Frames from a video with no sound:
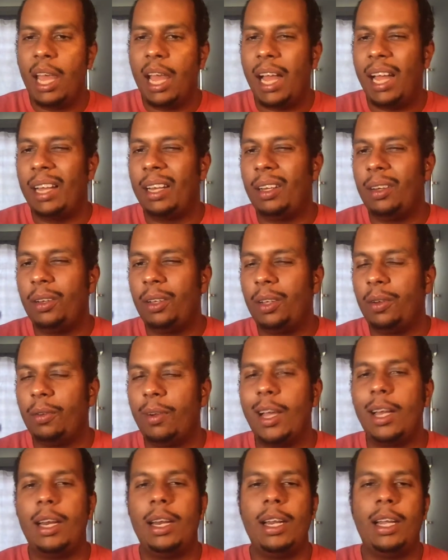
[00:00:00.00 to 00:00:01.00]
And
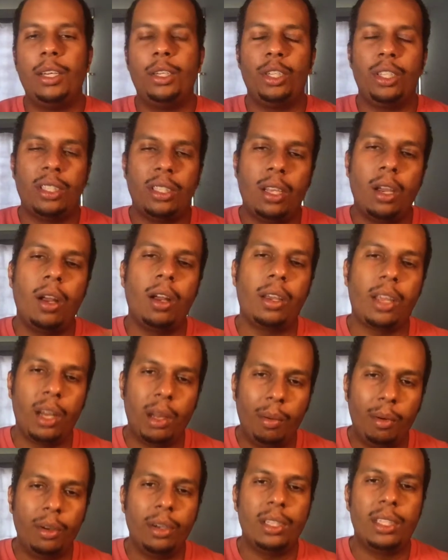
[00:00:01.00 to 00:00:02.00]
rather than just talking
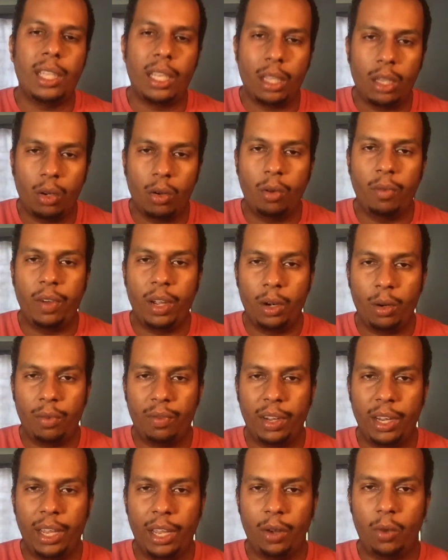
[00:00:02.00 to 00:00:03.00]
about the setting over and
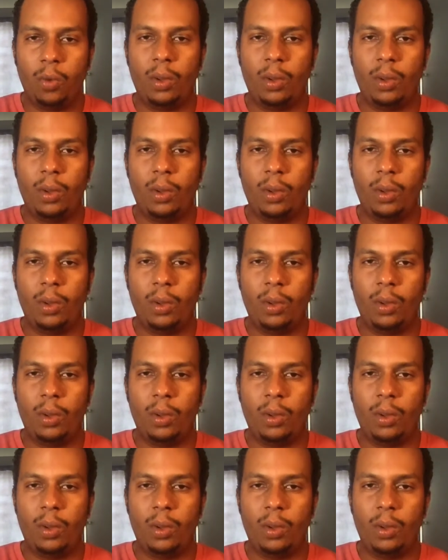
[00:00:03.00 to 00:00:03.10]
over again,